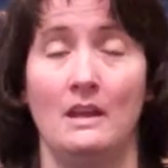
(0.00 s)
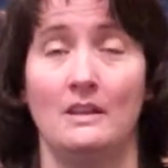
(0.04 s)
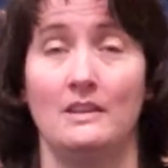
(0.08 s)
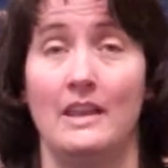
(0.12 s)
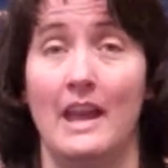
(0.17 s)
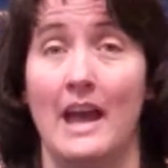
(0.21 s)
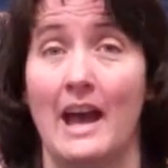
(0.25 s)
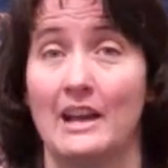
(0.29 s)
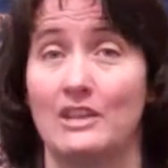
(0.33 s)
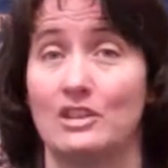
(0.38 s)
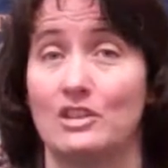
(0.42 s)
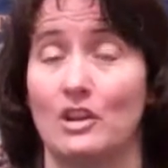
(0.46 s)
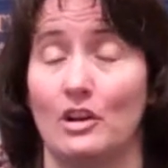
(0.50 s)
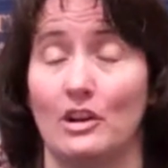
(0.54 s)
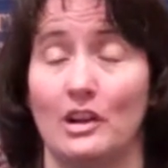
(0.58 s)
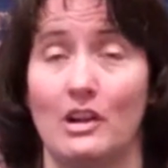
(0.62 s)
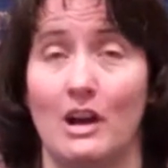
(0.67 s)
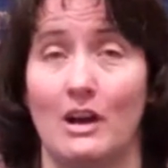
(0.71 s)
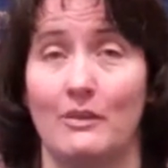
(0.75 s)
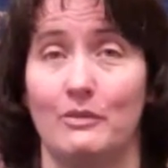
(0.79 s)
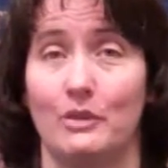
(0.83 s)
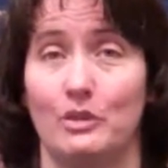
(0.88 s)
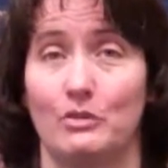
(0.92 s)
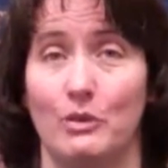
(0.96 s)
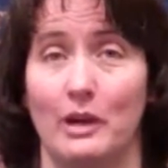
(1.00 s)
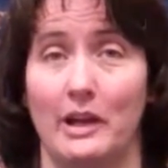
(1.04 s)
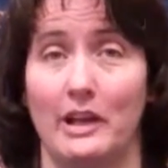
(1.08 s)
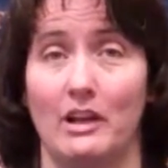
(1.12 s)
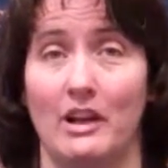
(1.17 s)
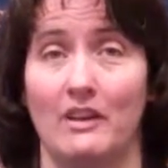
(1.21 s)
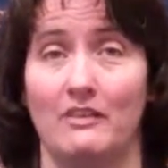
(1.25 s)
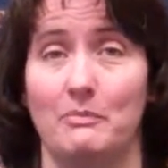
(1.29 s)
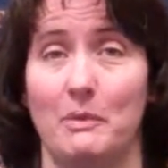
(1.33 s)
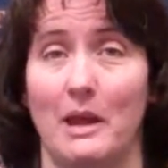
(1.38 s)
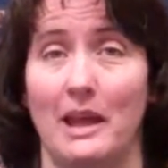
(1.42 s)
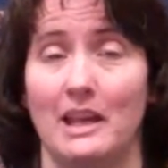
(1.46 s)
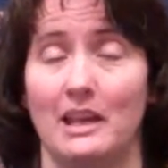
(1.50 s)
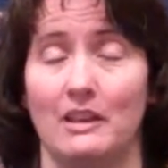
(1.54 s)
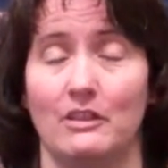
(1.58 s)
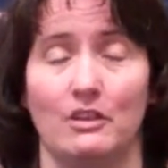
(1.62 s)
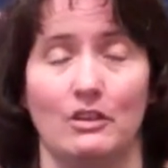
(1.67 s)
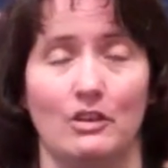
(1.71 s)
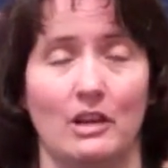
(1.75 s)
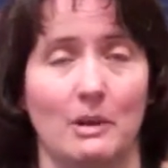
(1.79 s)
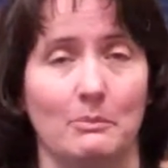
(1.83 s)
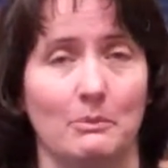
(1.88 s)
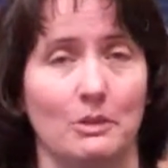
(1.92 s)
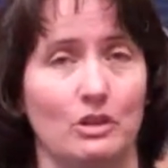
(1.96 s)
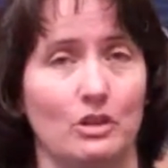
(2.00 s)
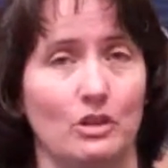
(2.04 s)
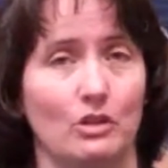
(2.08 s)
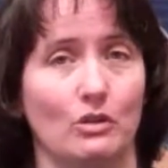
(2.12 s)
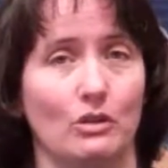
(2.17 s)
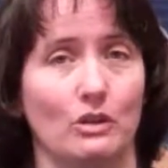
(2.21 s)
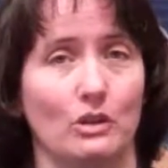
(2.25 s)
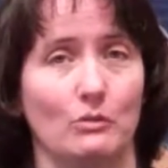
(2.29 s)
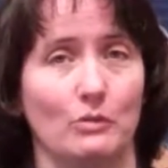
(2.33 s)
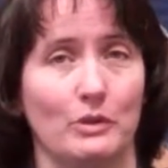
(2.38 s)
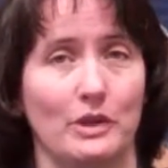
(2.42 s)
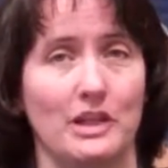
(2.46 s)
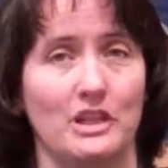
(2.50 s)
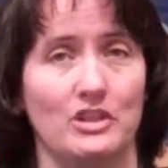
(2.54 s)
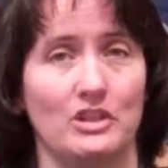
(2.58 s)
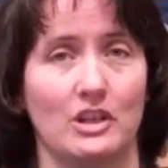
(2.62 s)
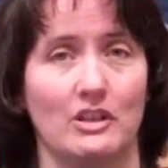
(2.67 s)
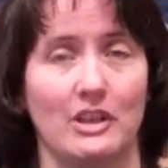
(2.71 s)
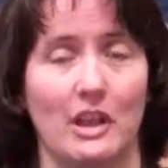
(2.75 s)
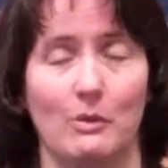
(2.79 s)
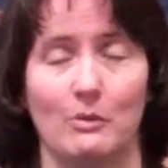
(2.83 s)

Yeah, starting off with Randolph-Macon, they're number 2 in the region.